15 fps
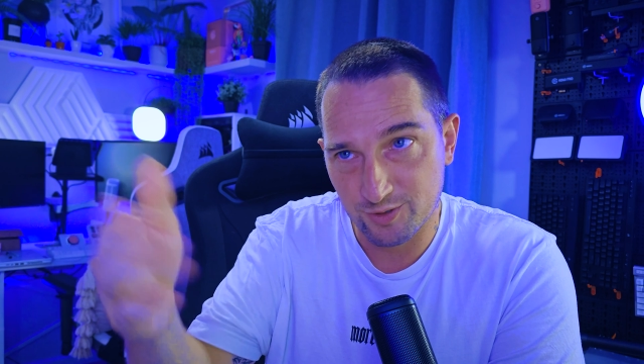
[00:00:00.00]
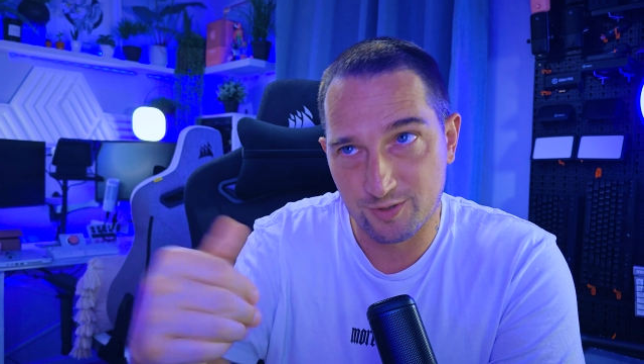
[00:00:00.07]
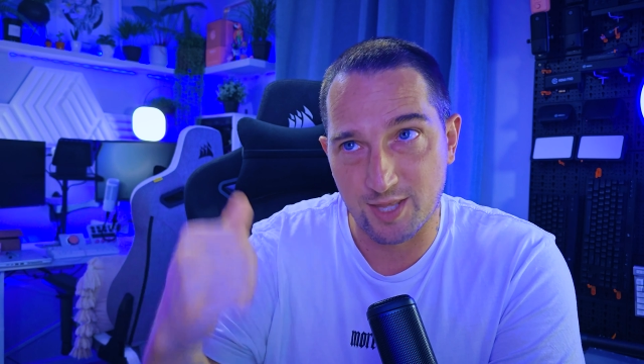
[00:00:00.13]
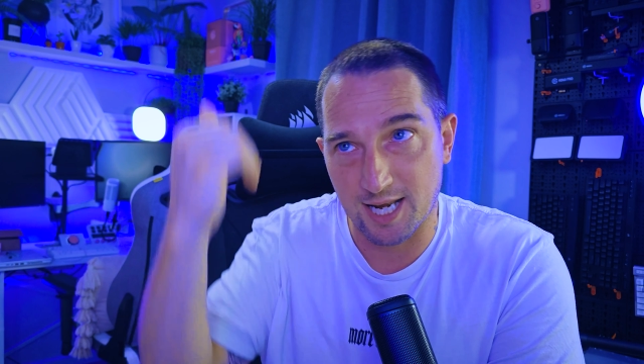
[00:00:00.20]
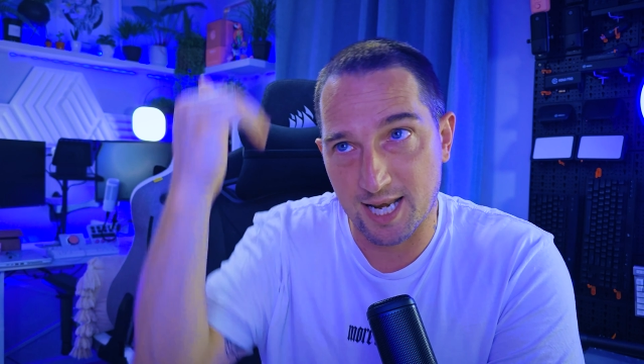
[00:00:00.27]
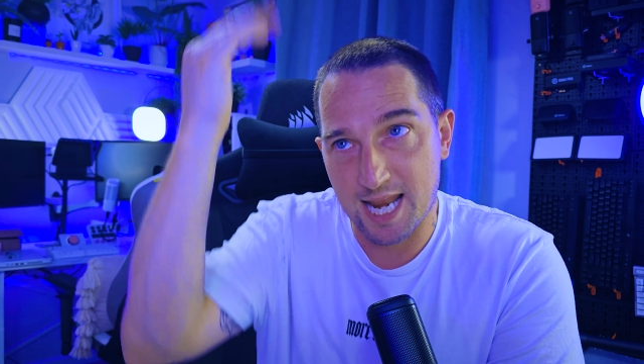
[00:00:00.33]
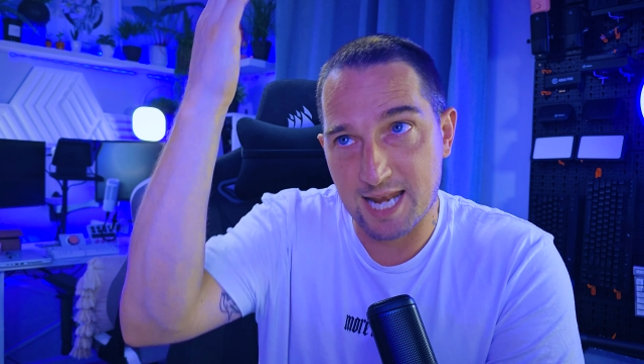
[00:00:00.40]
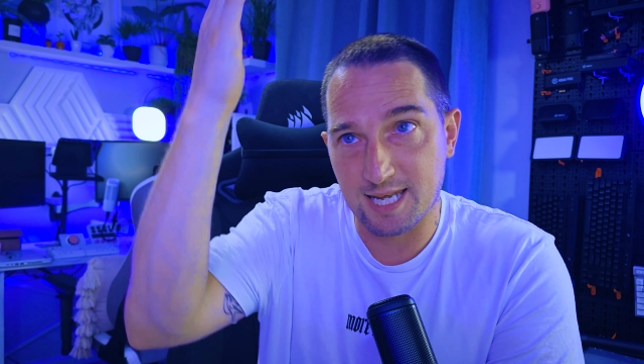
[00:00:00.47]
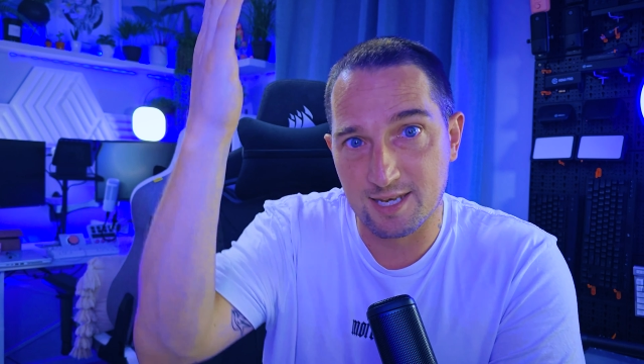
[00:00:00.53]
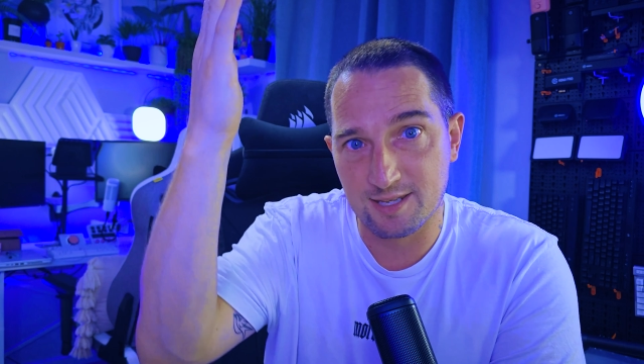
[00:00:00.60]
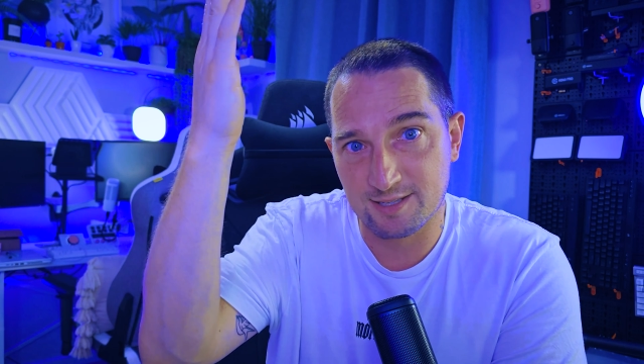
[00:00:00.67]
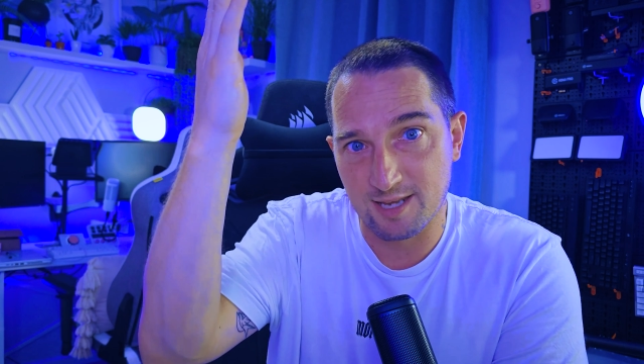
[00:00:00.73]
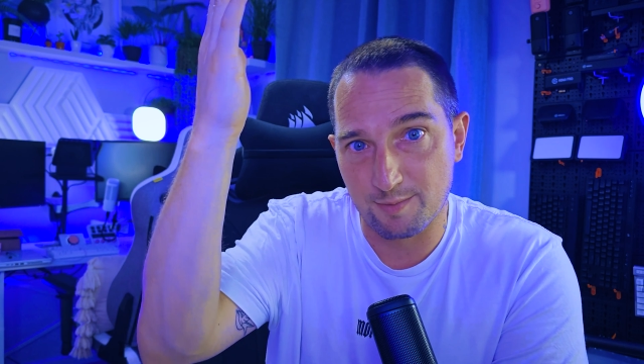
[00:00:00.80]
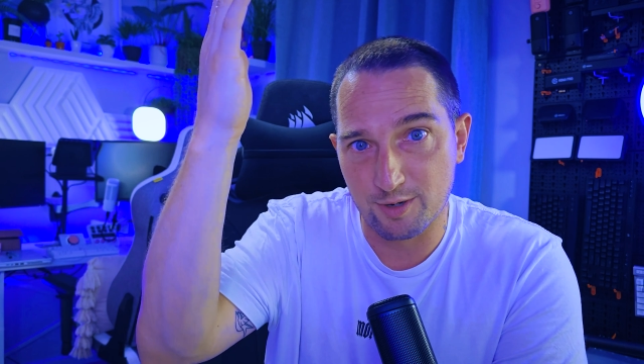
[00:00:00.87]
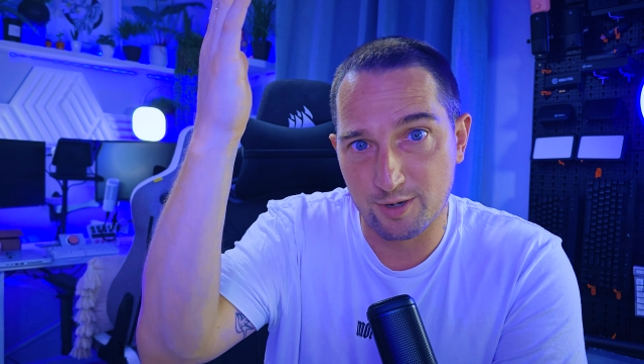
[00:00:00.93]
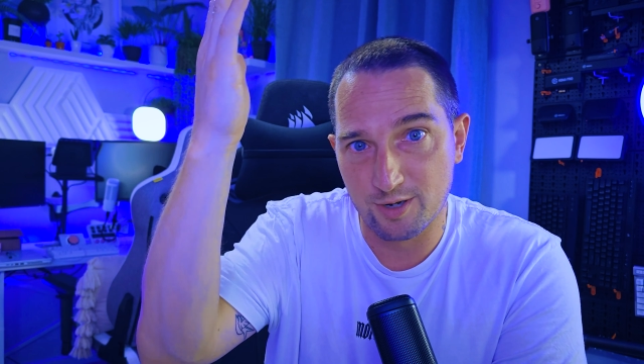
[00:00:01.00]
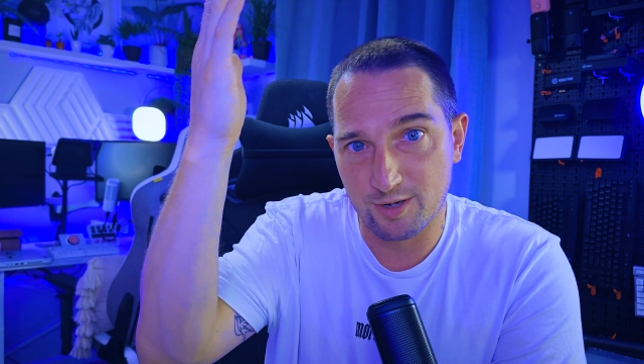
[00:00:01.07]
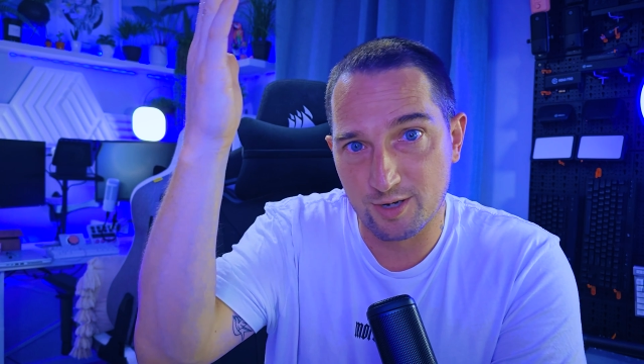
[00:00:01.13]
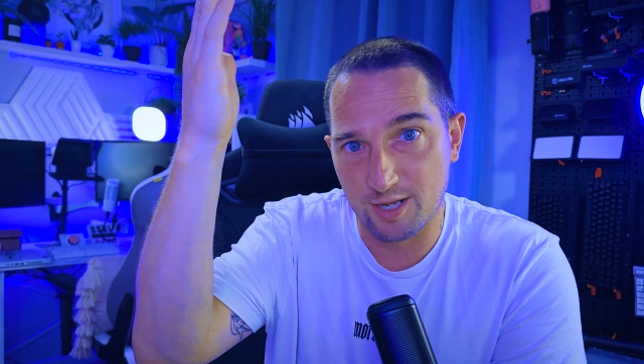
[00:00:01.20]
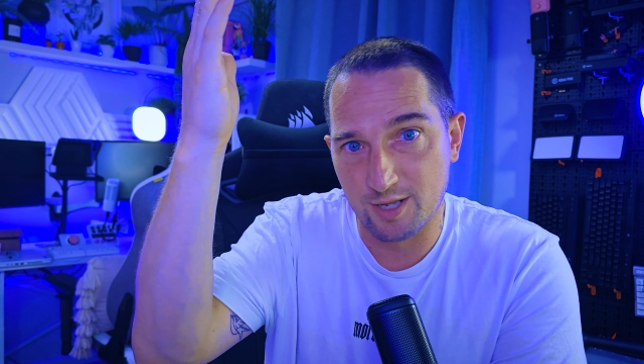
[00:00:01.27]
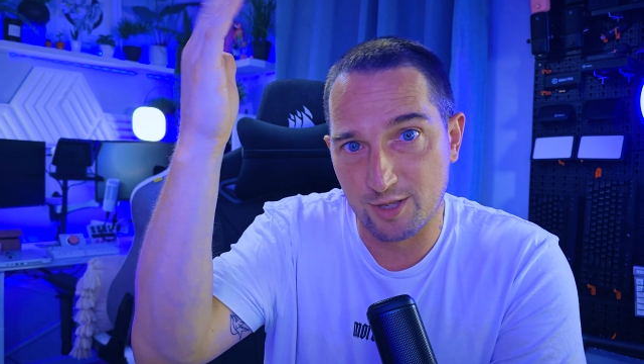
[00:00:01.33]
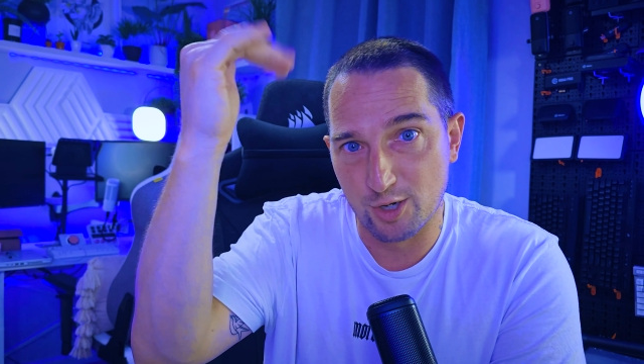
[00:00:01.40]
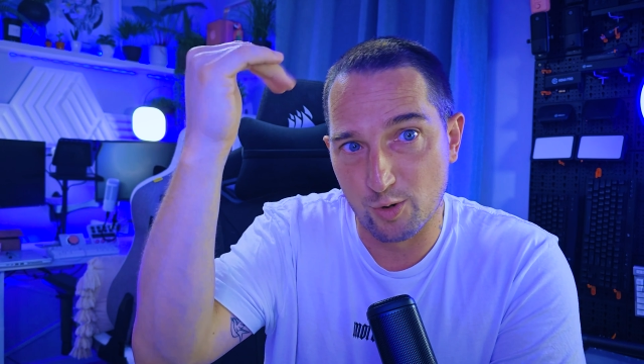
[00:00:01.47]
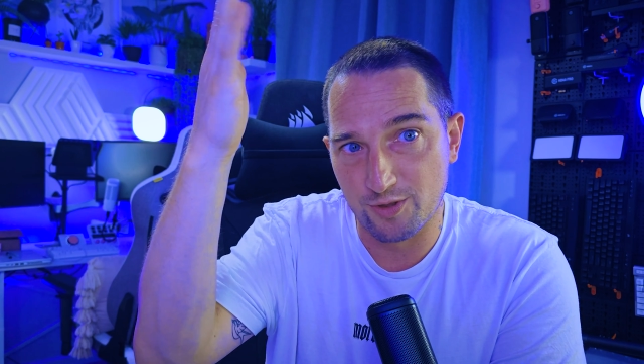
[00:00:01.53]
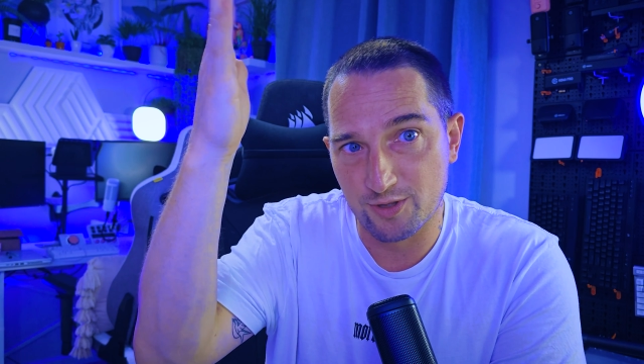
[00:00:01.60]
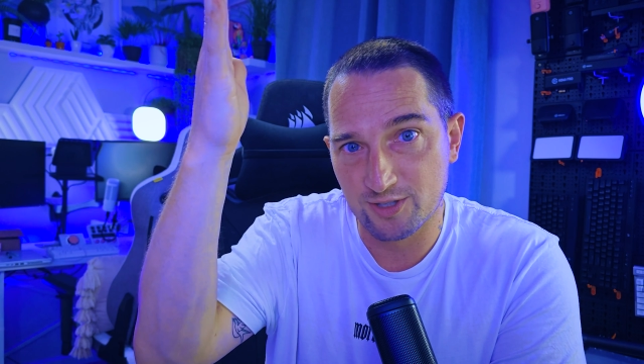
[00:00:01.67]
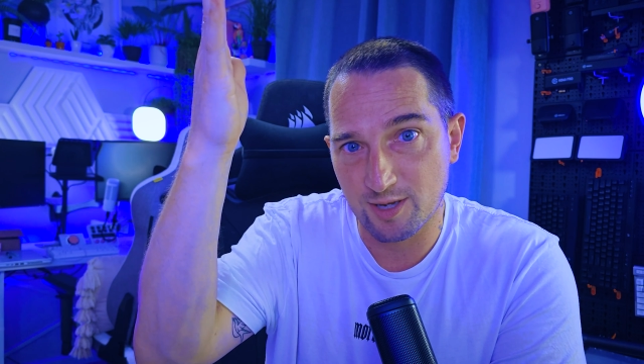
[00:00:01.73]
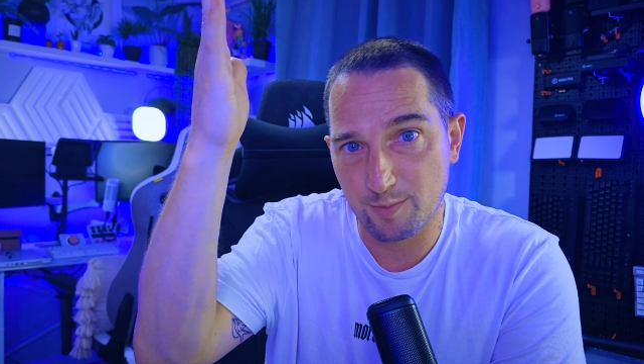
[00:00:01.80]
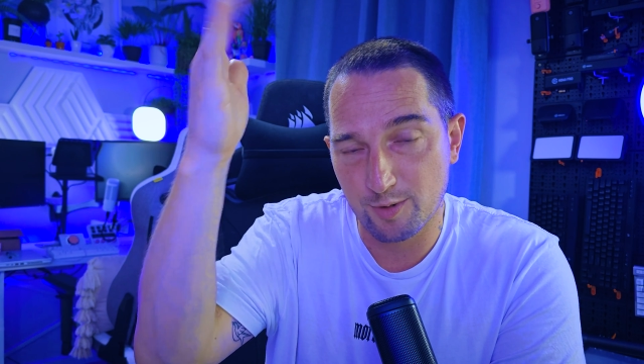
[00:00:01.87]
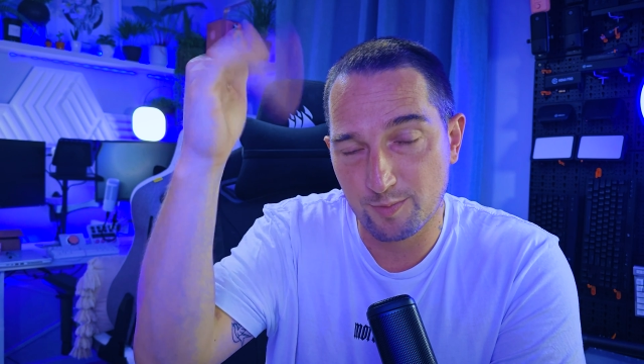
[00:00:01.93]
So that late summer in the northern
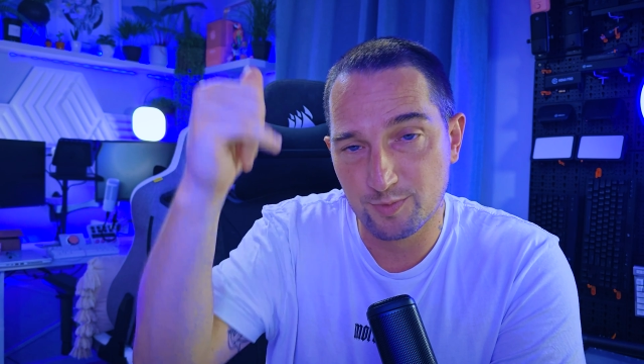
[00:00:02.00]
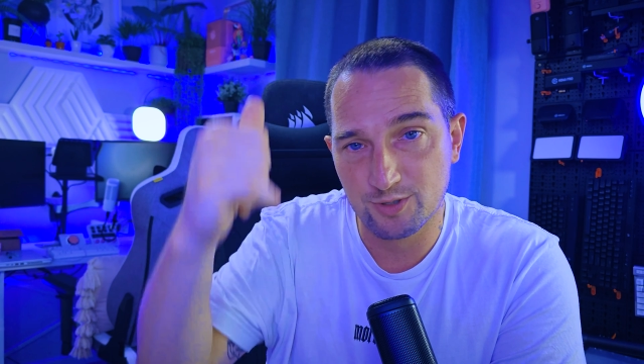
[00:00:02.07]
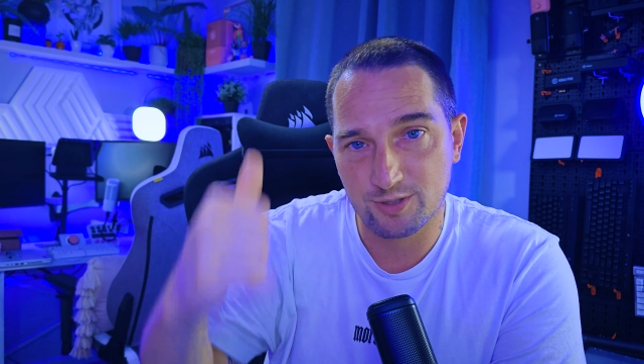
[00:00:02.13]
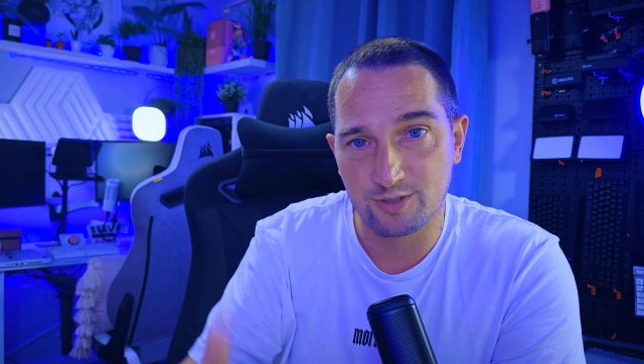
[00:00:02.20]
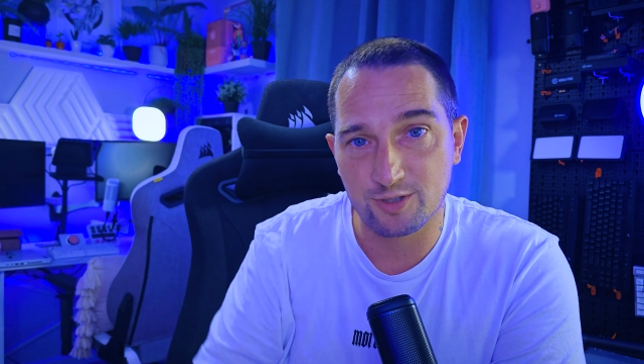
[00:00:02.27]
suburbs.